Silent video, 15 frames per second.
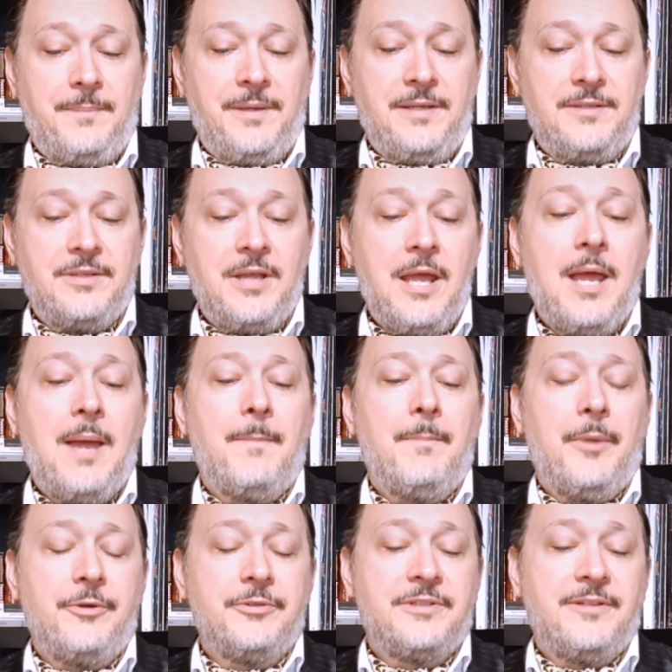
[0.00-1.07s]
campaigns,
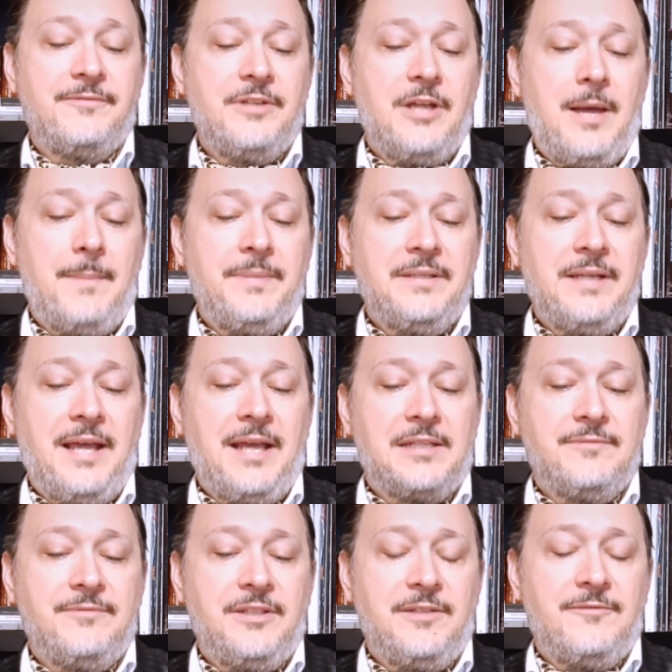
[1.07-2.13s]
most have not been
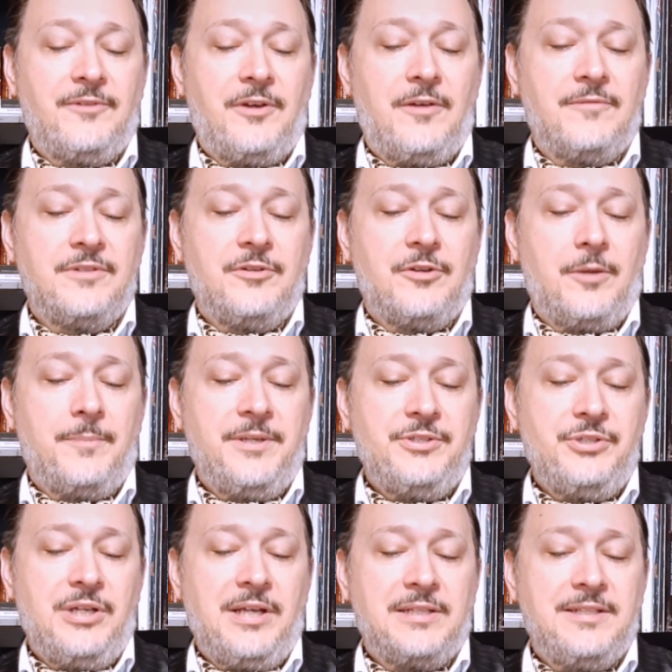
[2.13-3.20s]
actively involved in
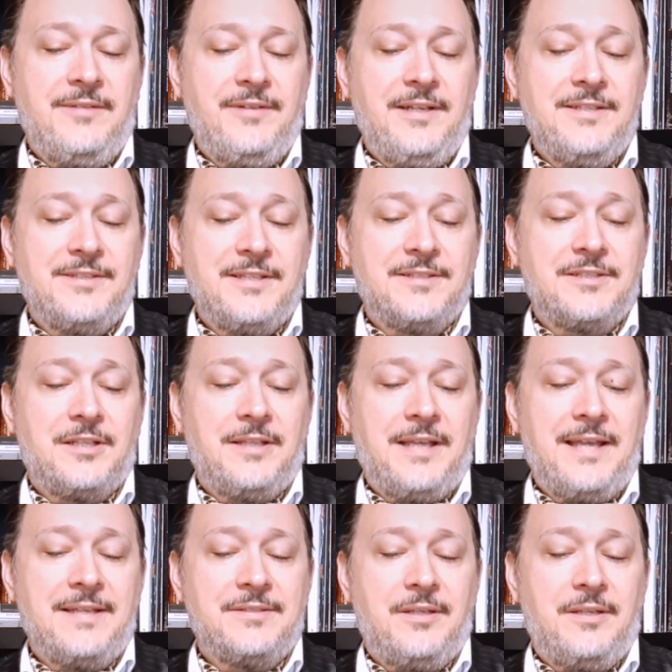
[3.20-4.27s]
RPG activities since the
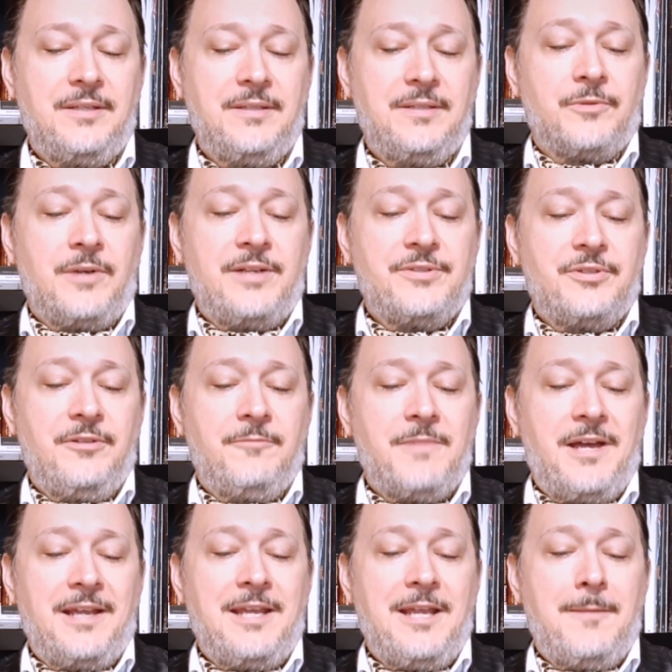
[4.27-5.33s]
last alteration of
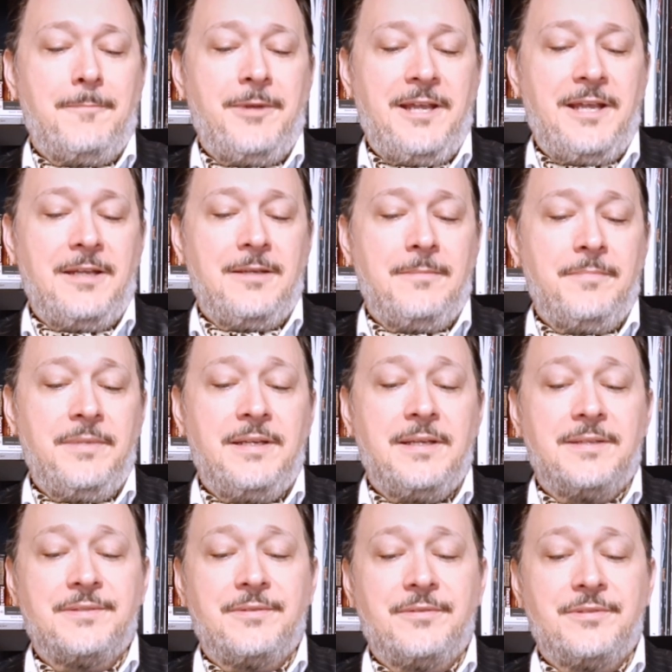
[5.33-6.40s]
my campaign
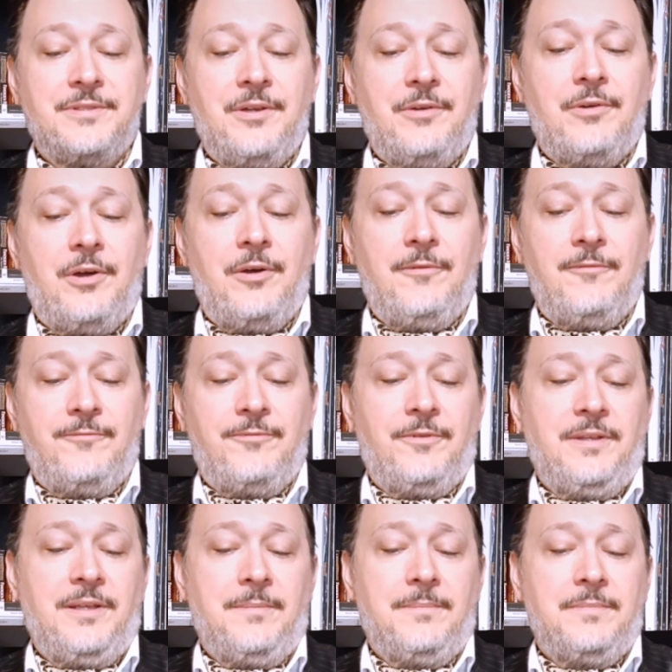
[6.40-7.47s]
because there is no home
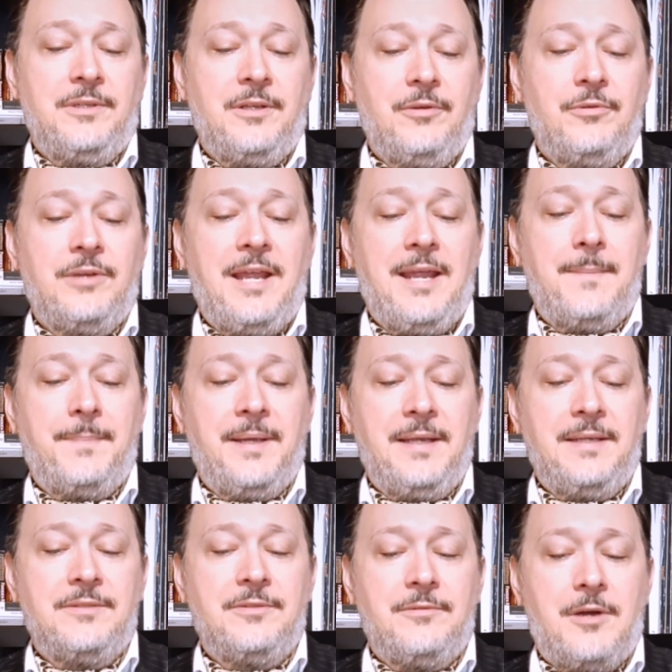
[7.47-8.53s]
for them, no
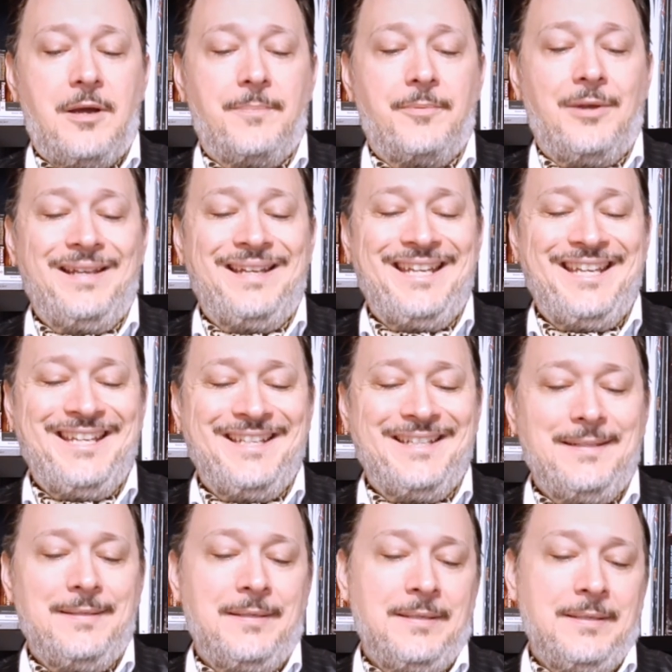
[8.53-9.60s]
campaign to operate
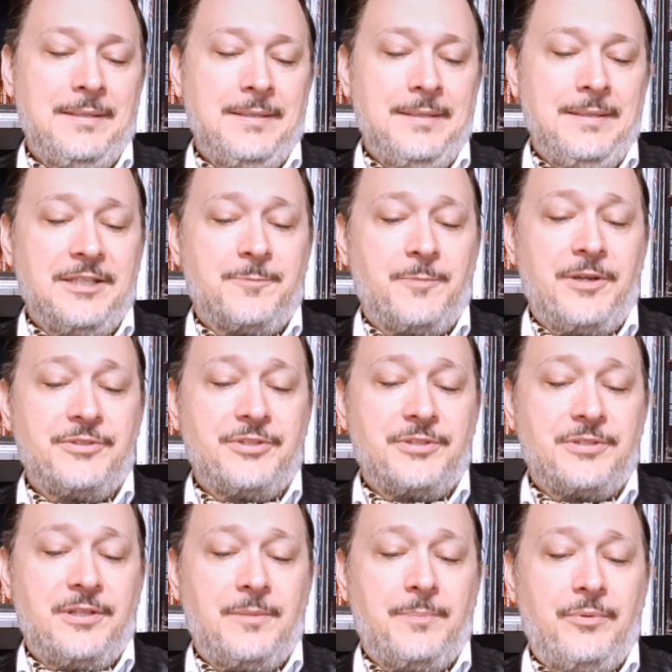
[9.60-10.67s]
in. This brings
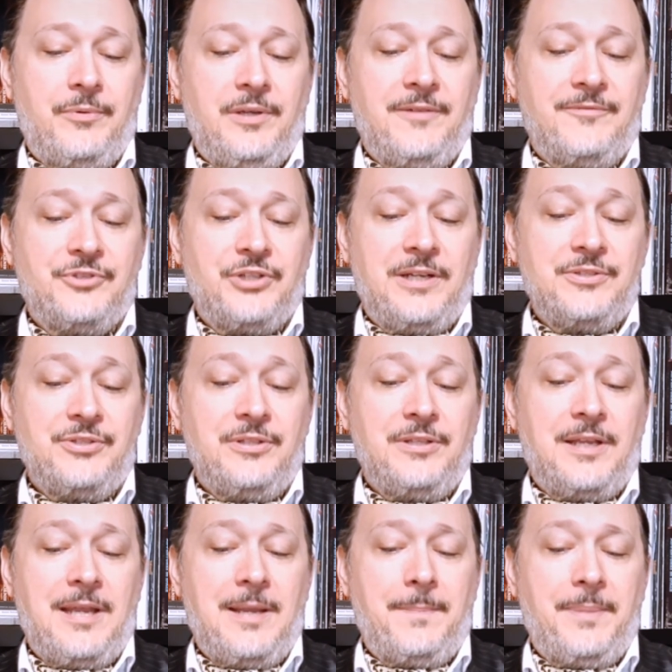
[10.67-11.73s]
us to the point of changing
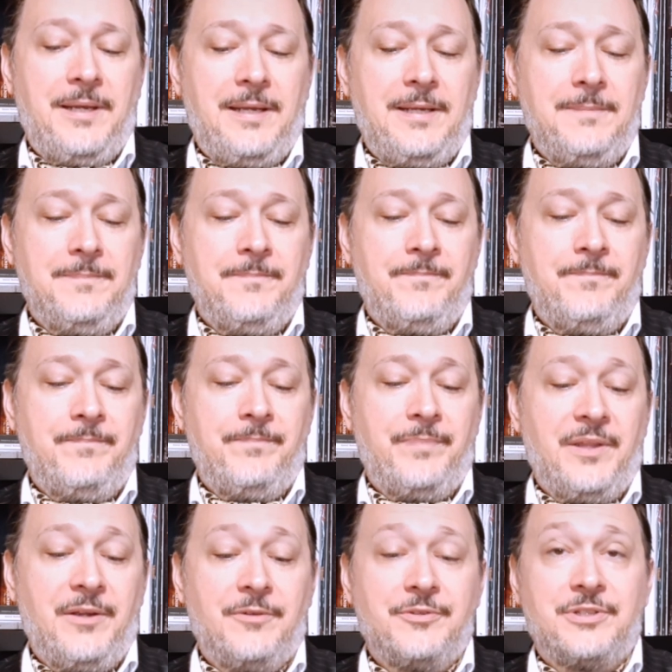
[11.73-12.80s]
the campaign.
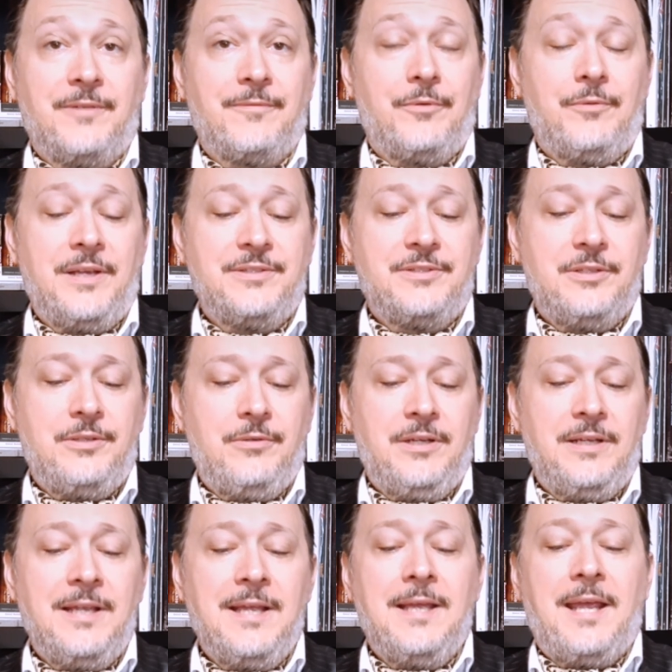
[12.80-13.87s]
There are several ways to
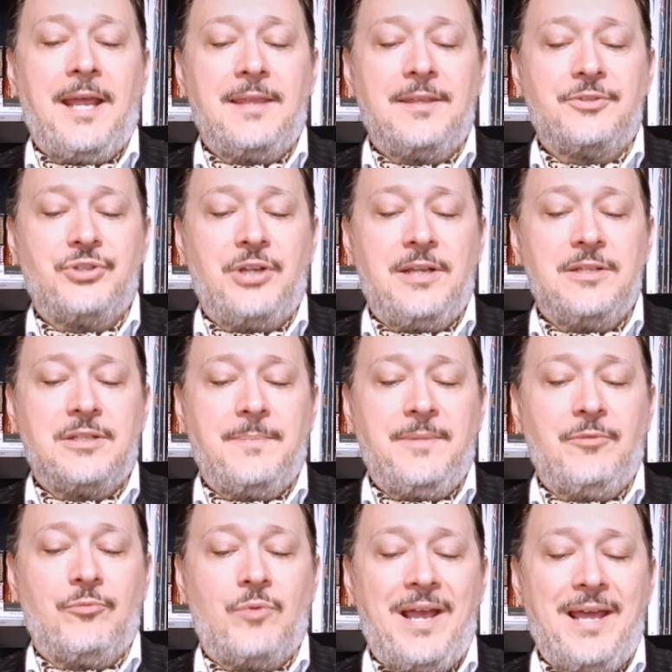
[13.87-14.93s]
do it, and the change can
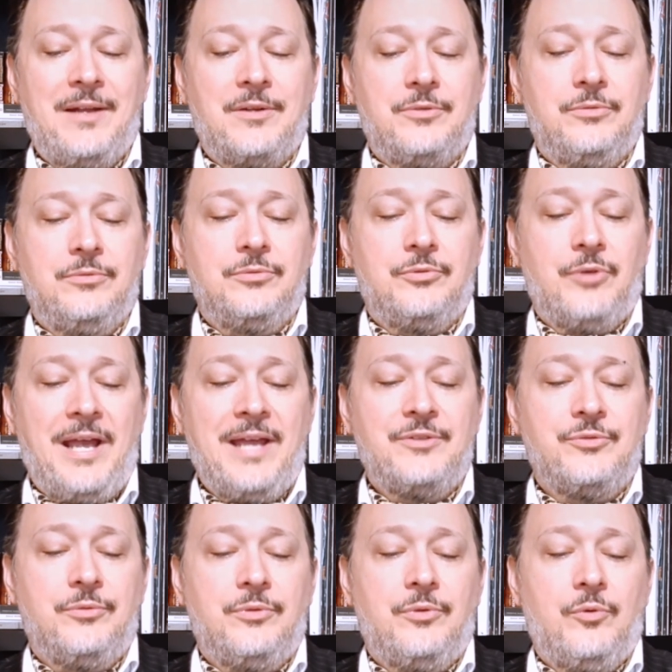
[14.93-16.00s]
be radical,
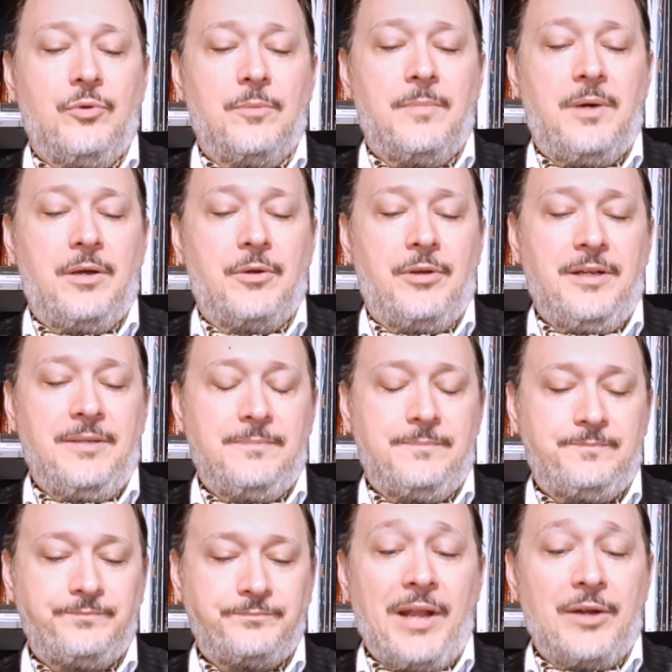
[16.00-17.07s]
gradual, or moderate.
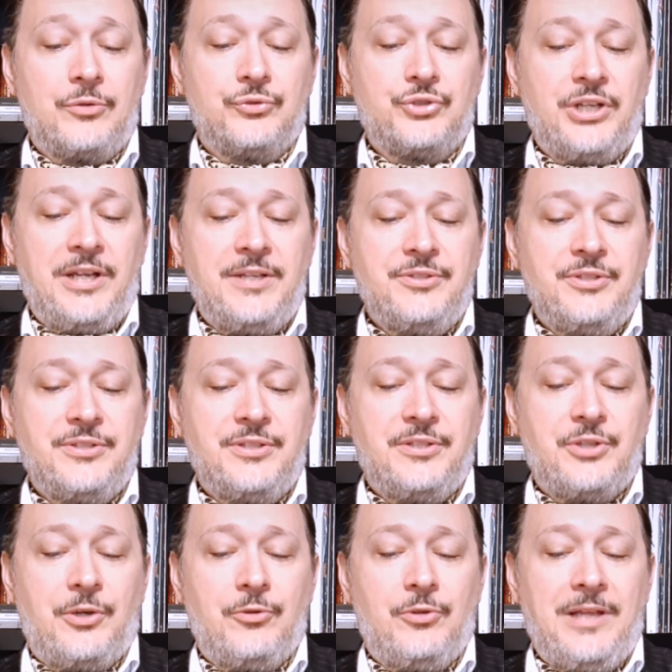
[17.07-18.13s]
A radical change is
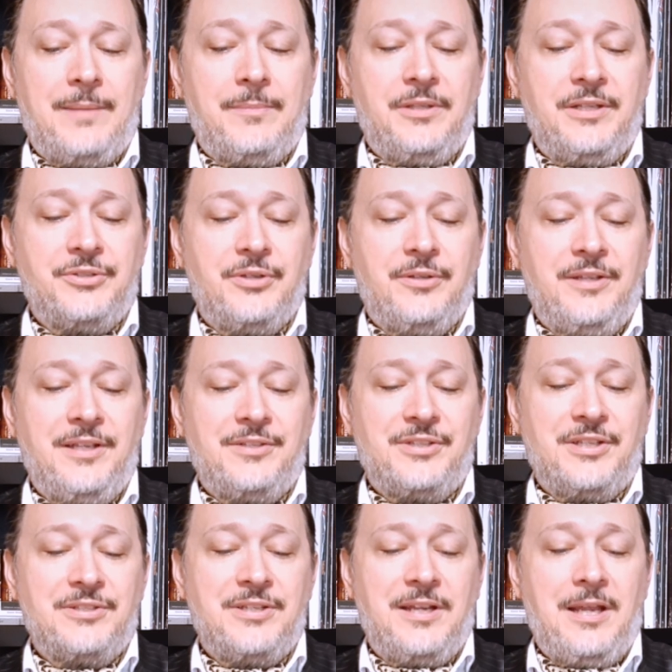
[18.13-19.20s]
the total abolition of the
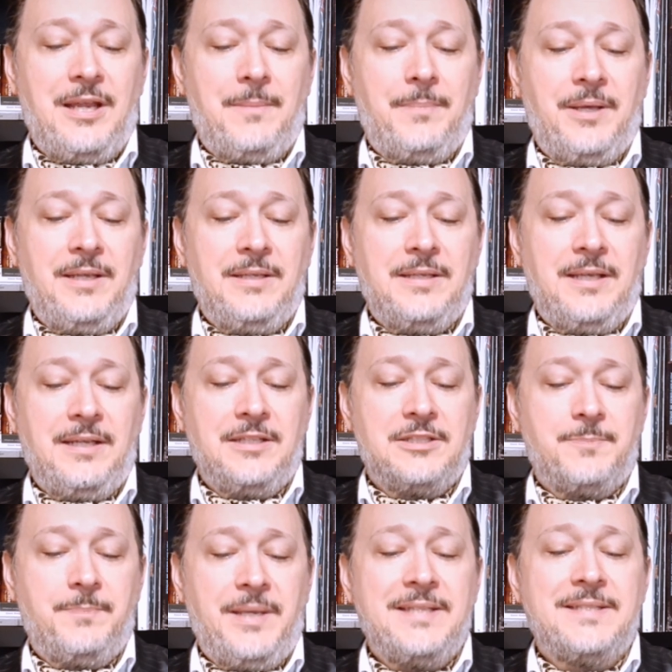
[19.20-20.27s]
existing campaign and
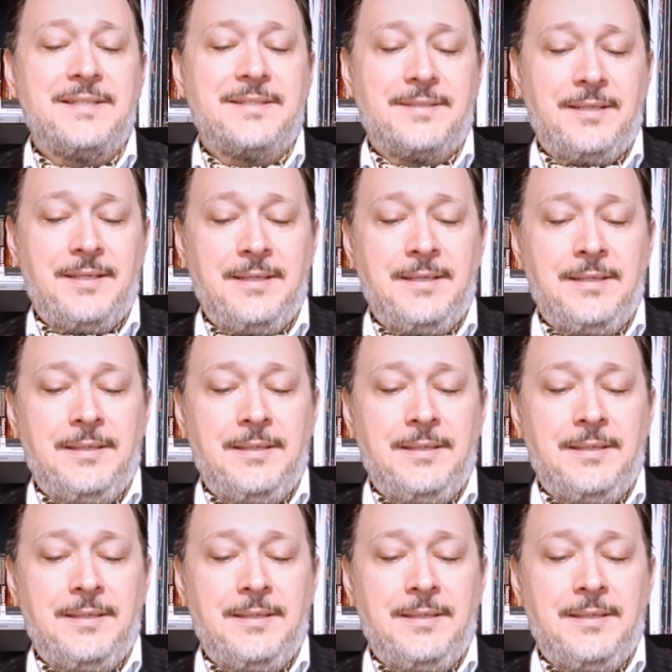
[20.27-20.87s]
its basis.